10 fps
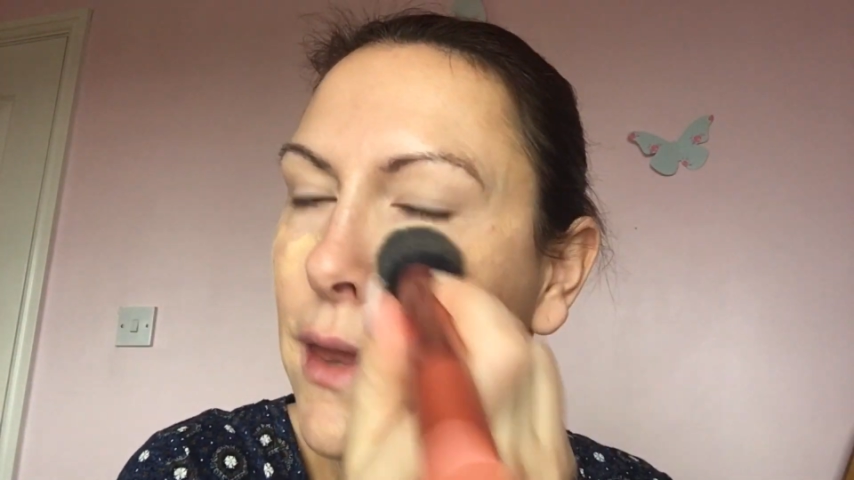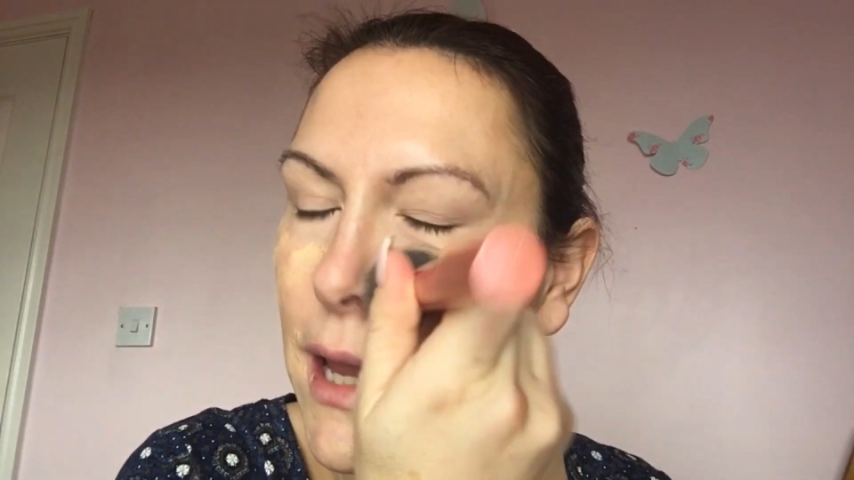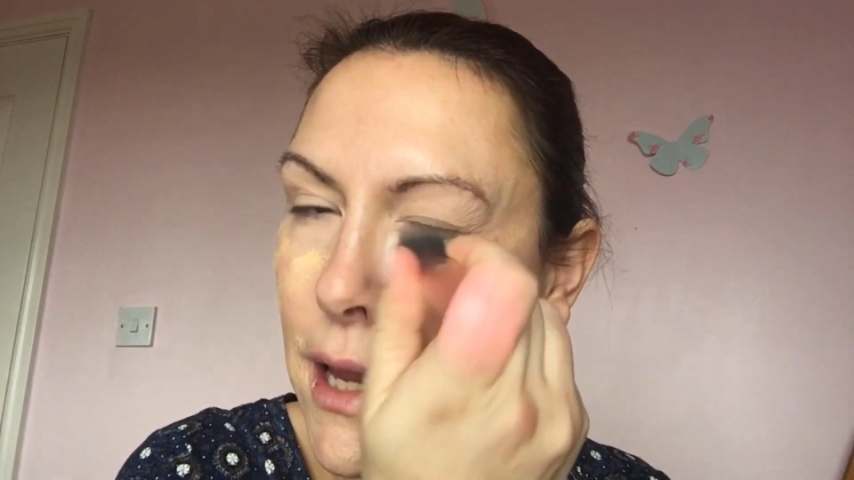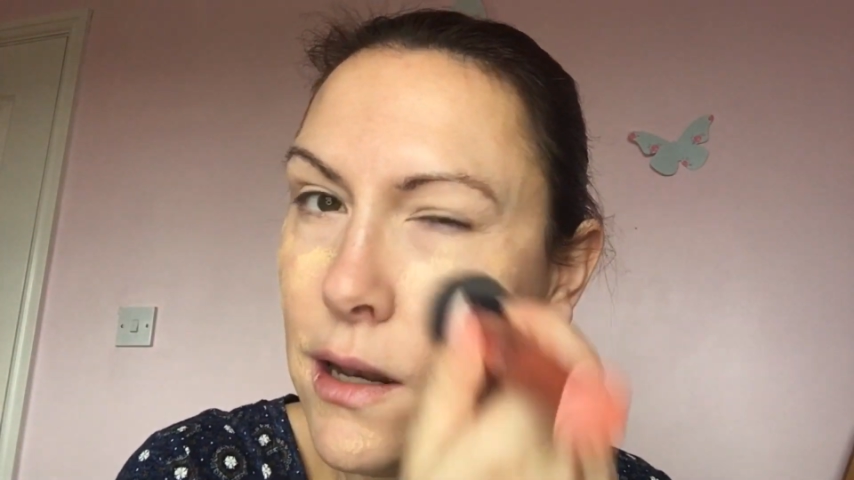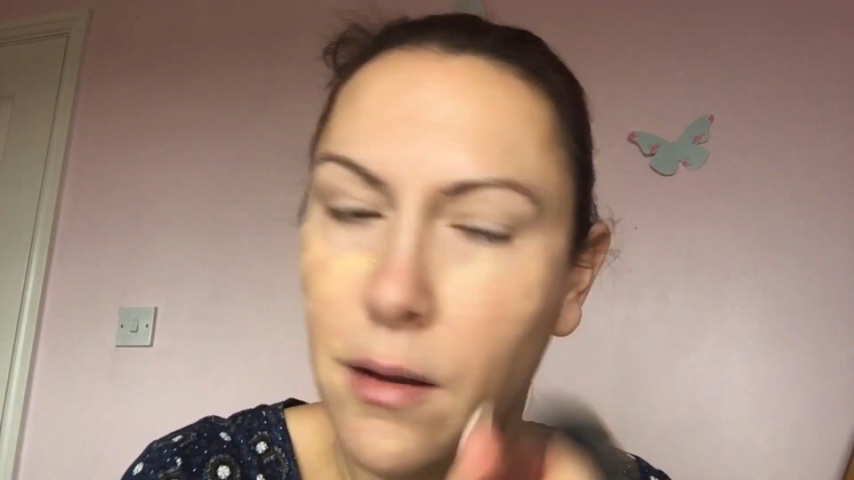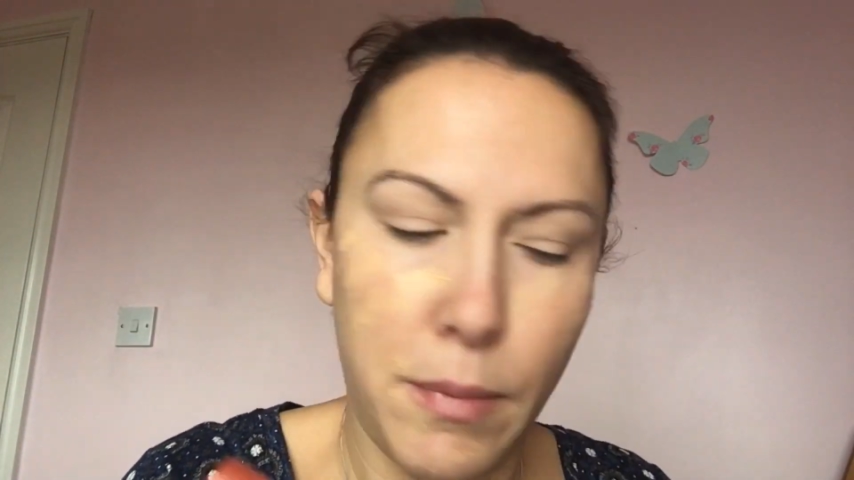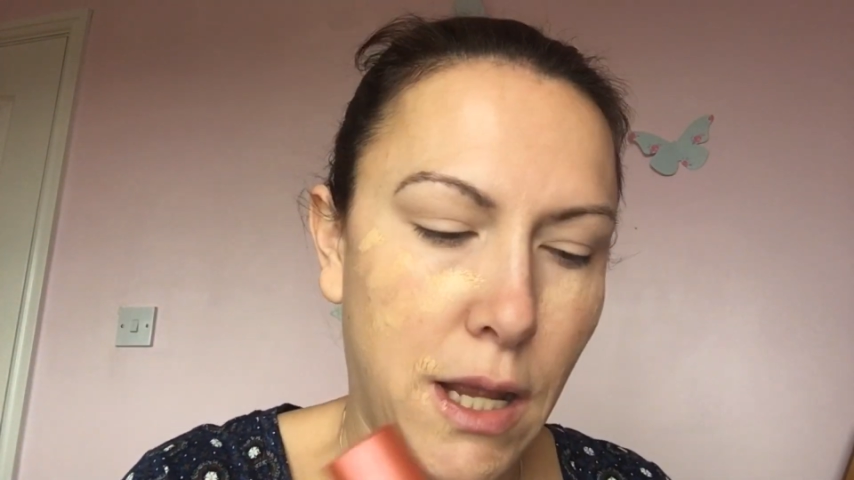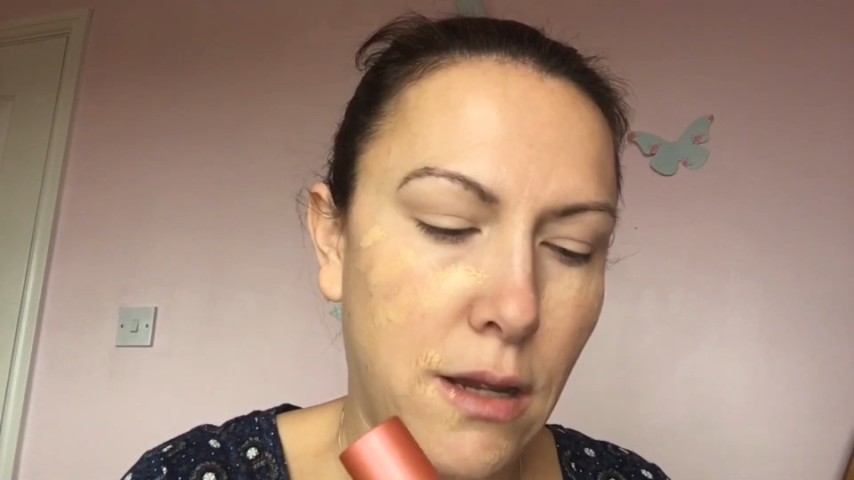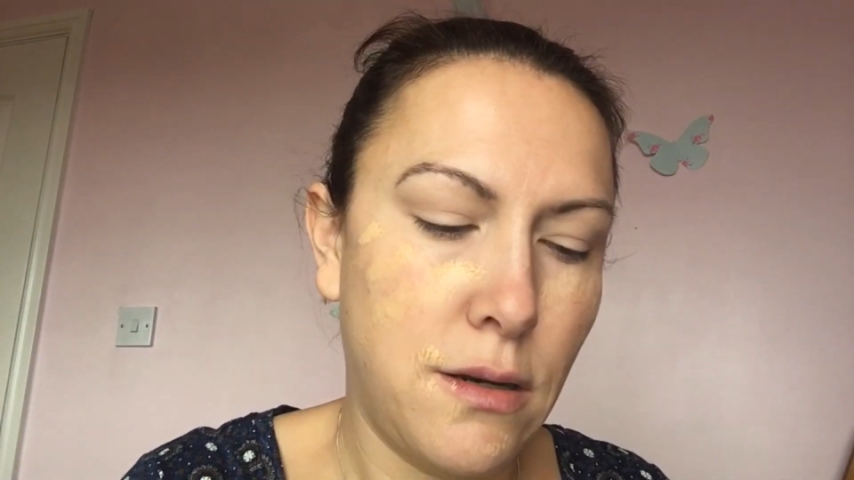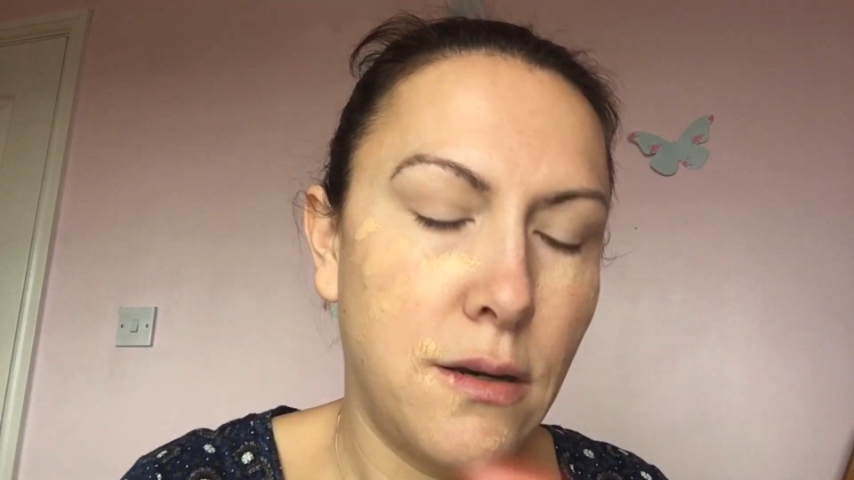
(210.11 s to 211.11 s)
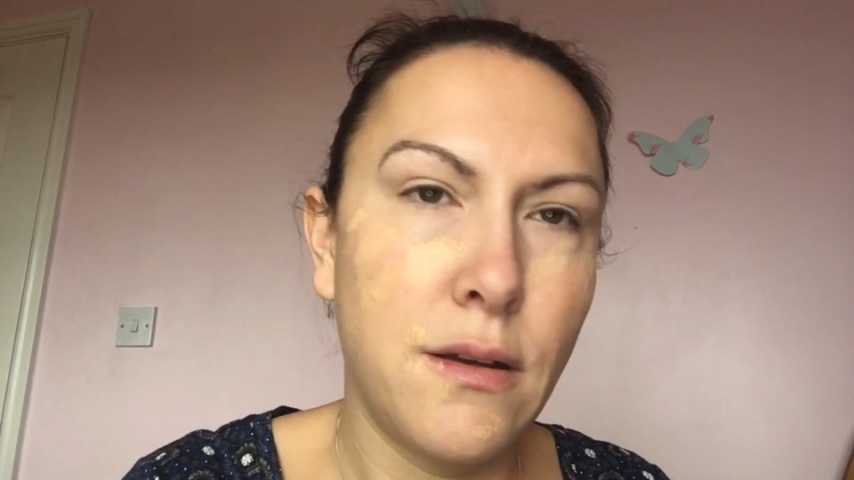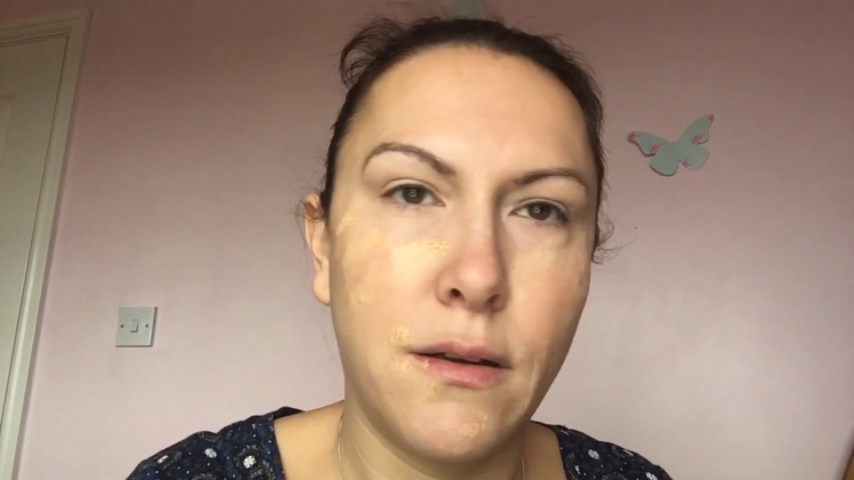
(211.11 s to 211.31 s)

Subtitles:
then blend.